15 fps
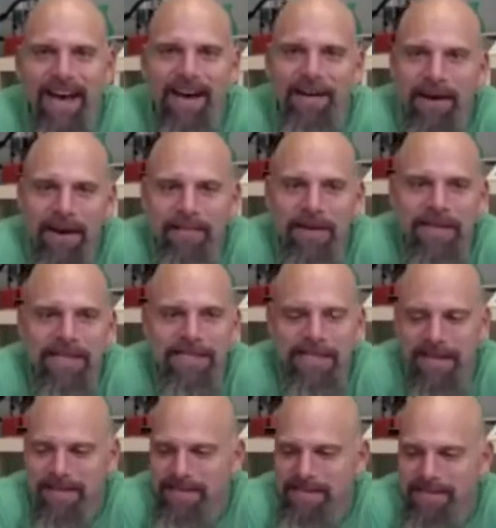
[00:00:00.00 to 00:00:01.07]
uh, I mean, it's
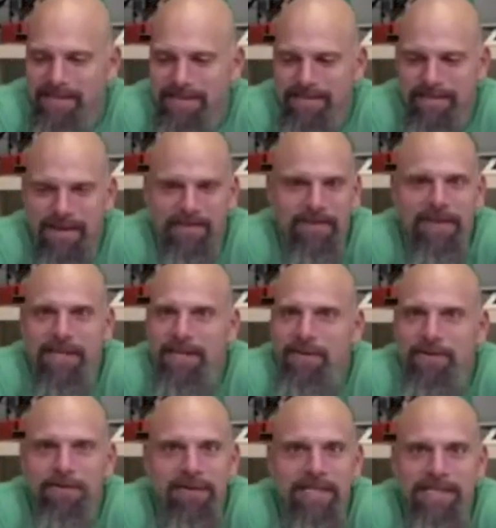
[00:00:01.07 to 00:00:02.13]
like 70
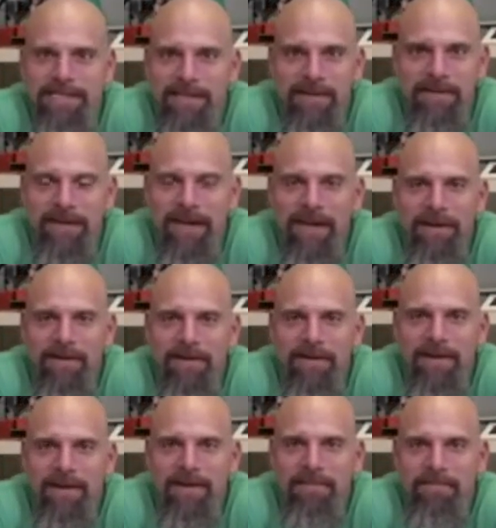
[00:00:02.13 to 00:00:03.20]
degrees here now,
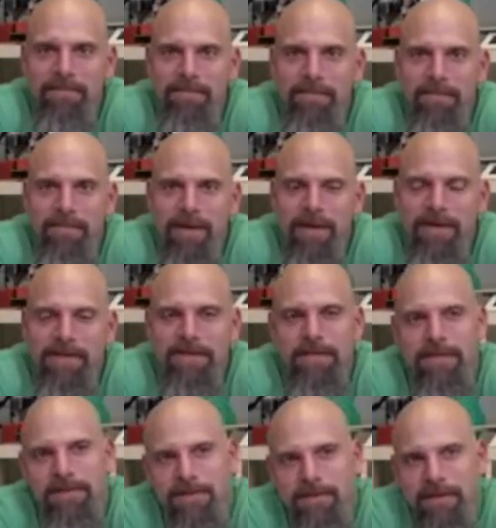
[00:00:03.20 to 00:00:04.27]
um, but
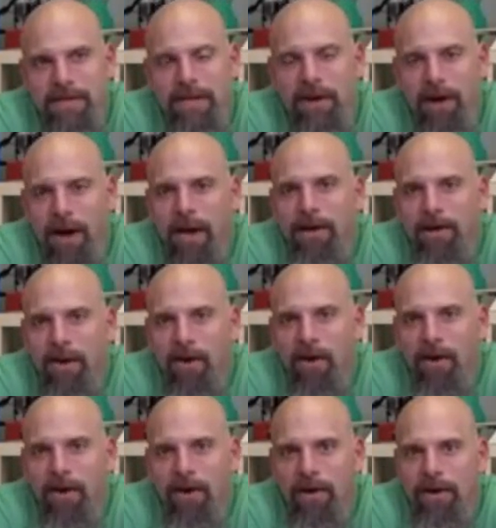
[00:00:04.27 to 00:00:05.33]
in a hot
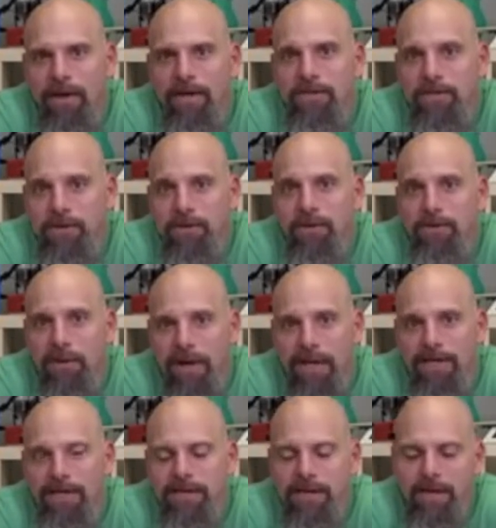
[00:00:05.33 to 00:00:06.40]
car, it sure might.